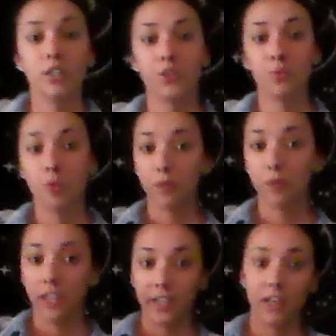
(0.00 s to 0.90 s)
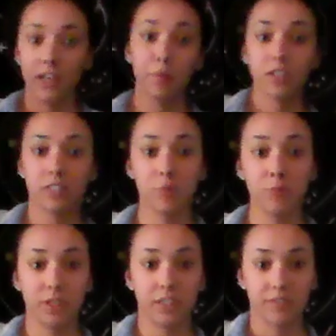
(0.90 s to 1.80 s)
So when we're lining up our
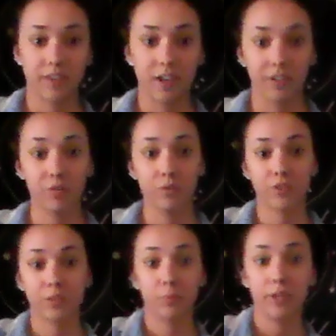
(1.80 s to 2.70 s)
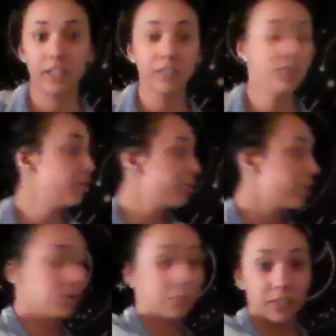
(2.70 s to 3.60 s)
decimal place value, we can
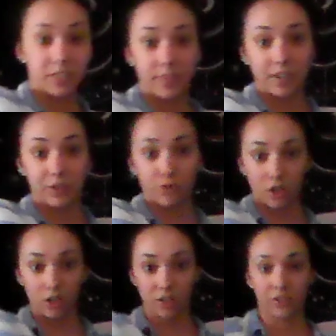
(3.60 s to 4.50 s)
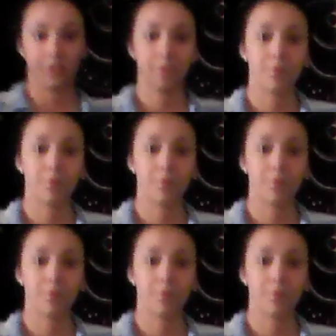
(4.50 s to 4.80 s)
use our place value chart.